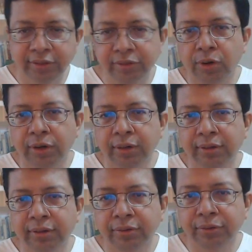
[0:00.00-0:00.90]
This
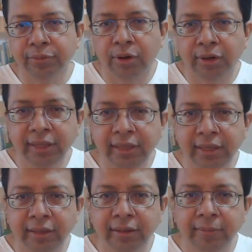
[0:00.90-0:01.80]
is what
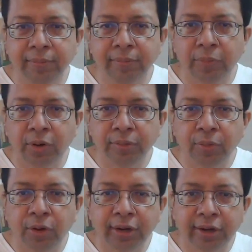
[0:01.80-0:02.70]
the modern
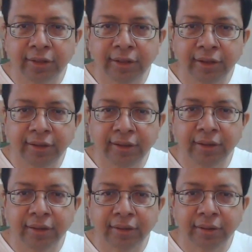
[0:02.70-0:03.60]
monetary theory